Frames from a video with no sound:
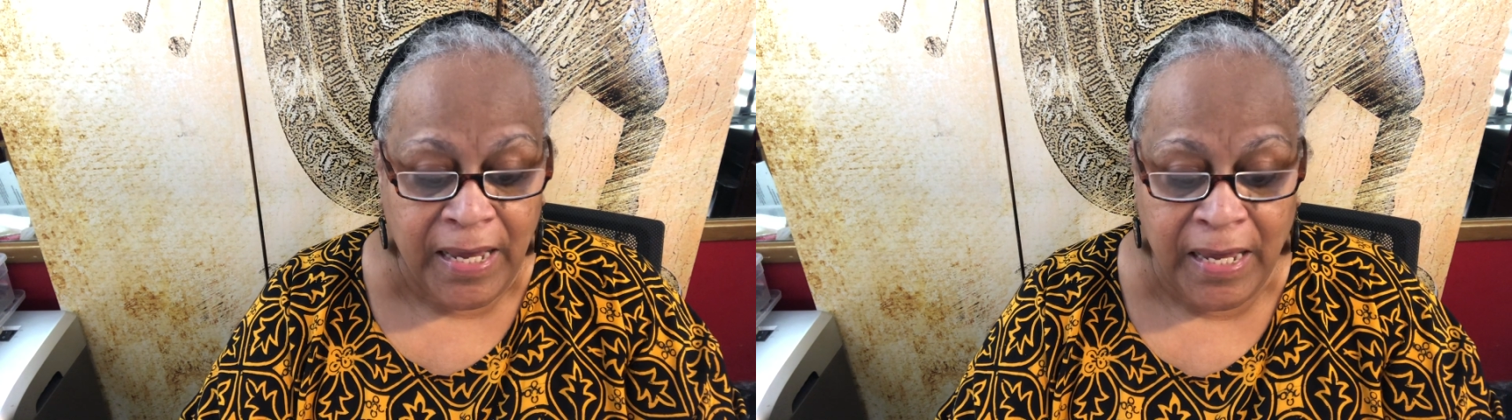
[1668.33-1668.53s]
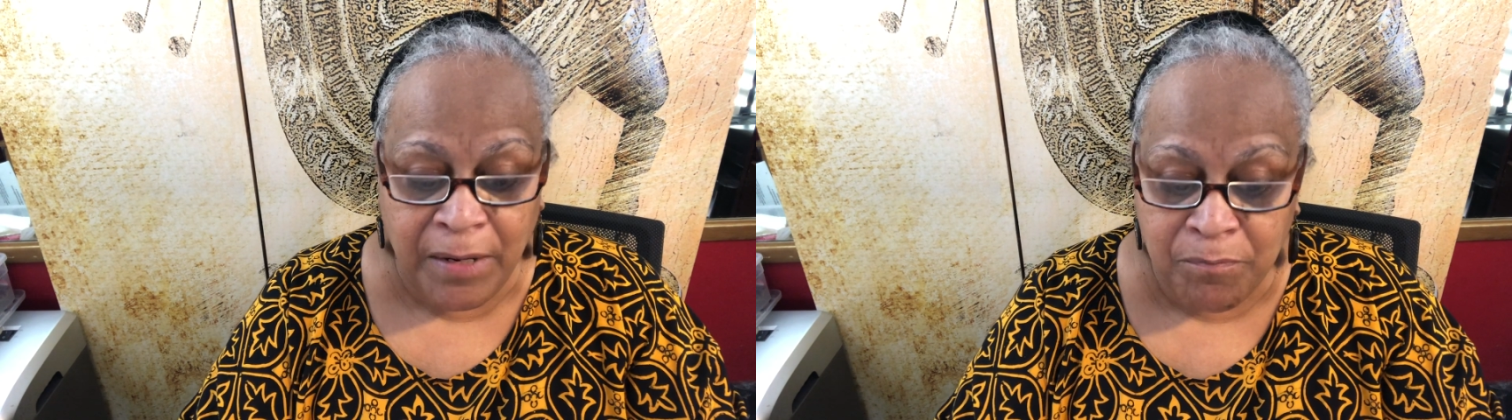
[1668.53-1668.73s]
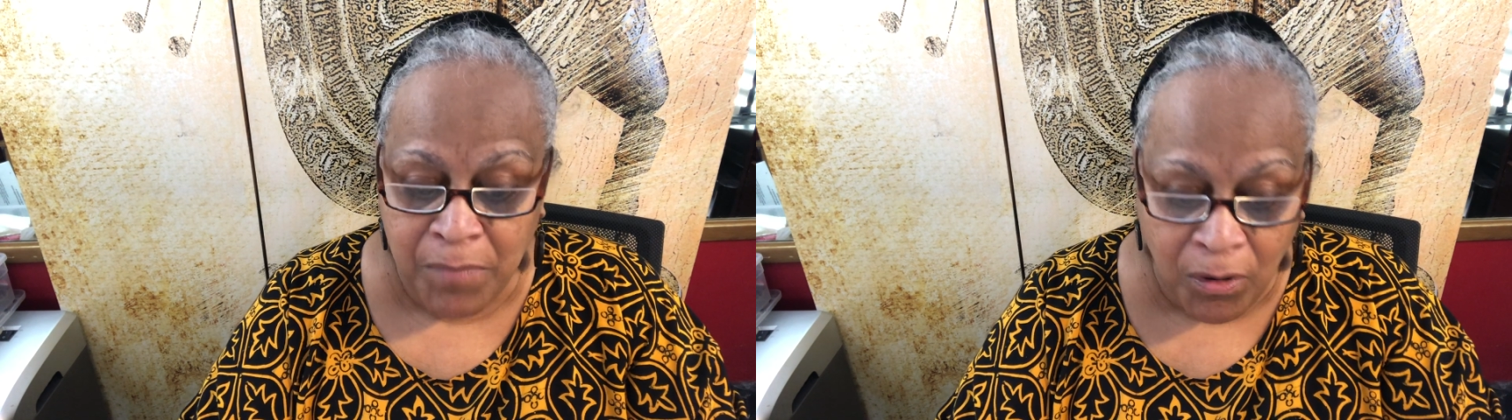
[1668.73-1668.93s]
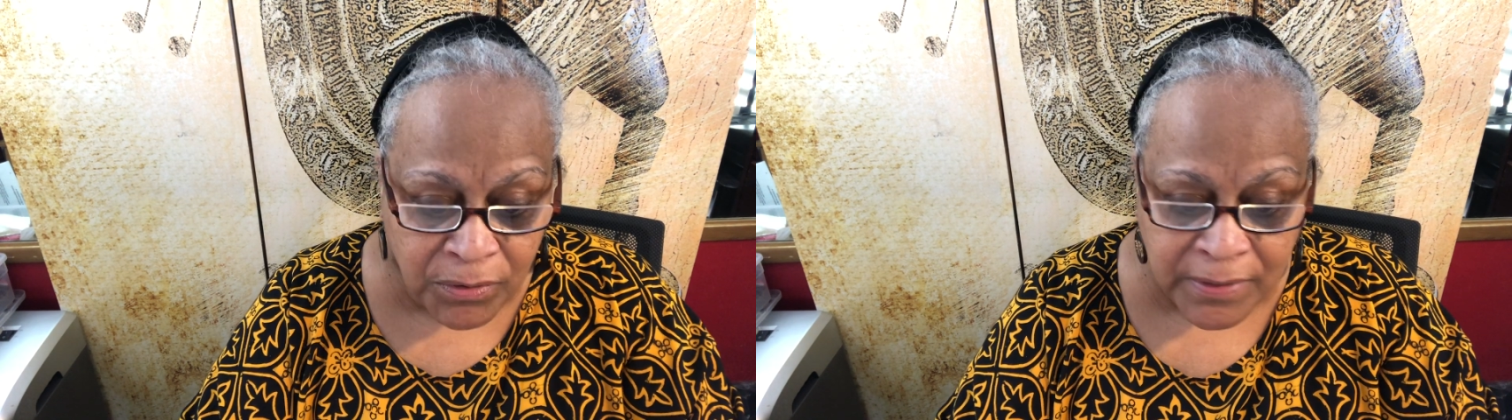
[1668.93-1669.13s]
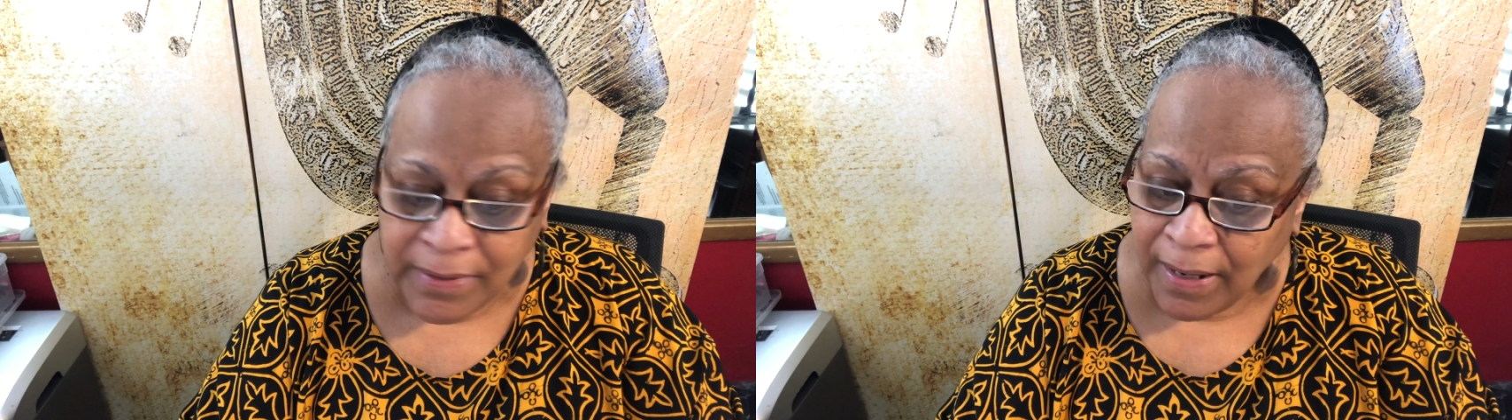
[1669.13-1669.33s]
In
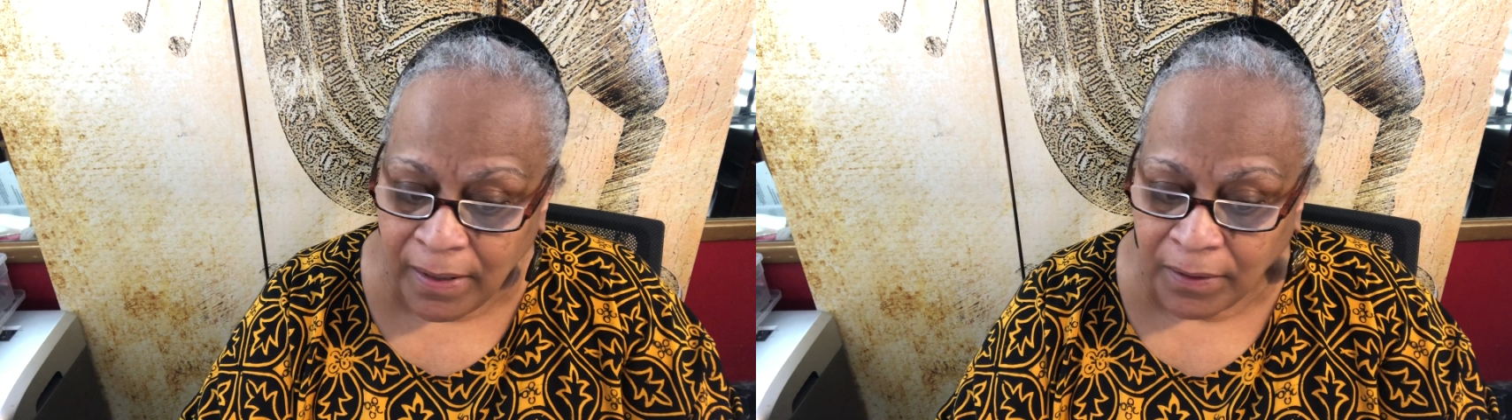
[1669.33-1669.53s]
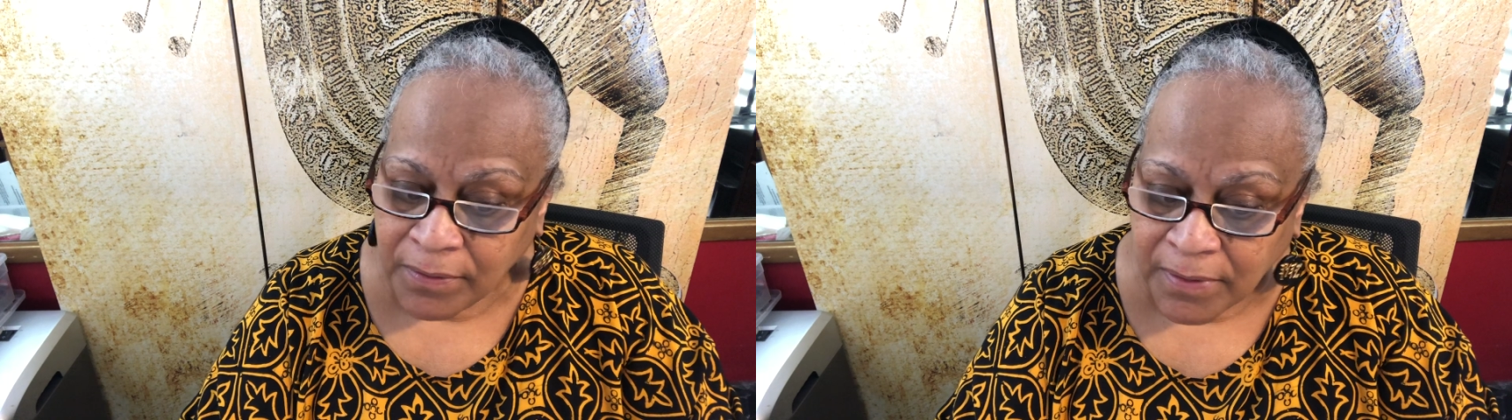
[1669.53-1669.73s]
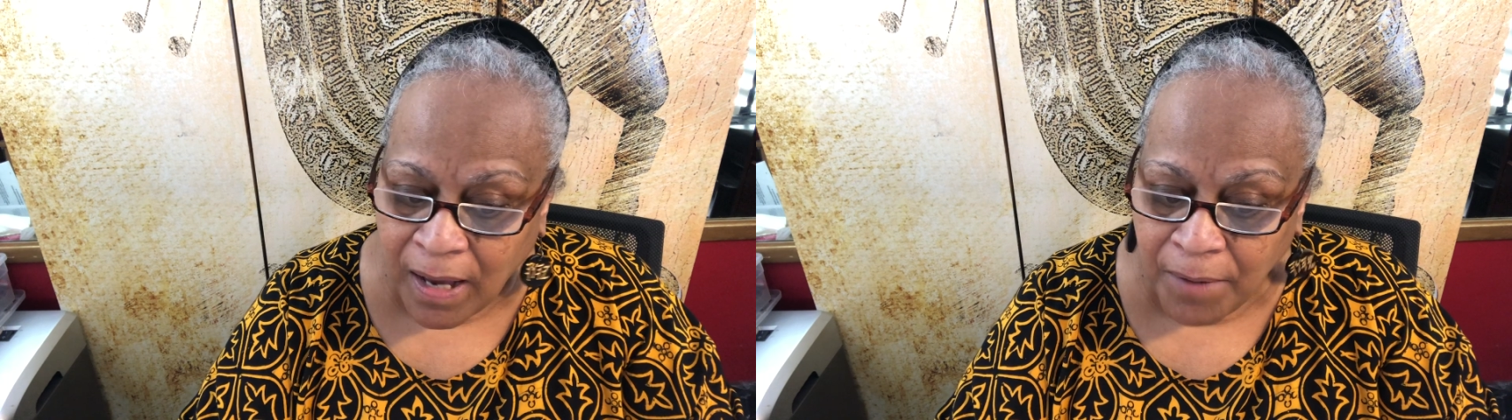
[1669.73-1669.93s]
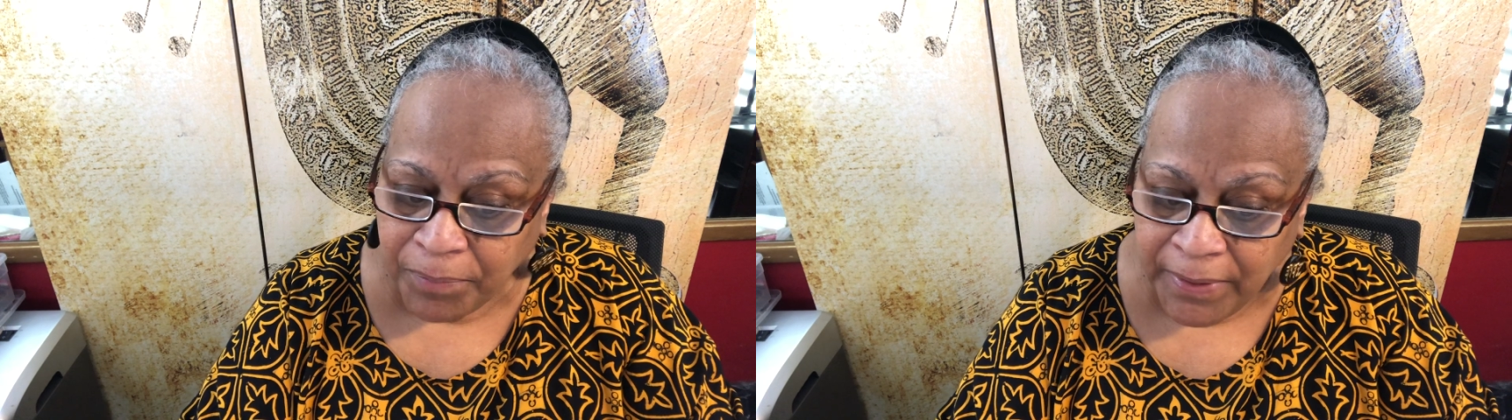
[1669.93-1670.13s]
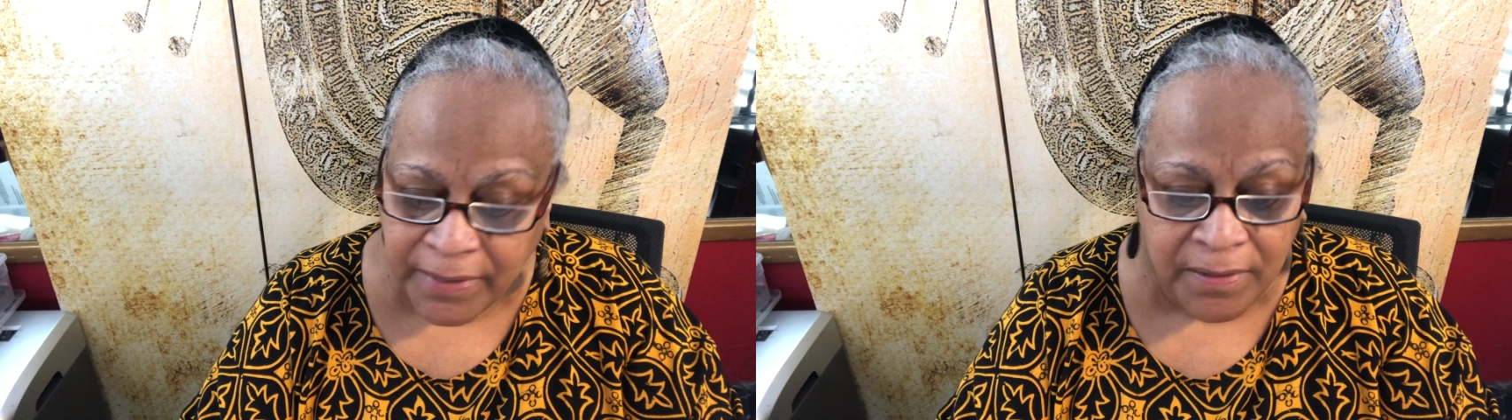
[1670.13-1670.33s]
most cells, complex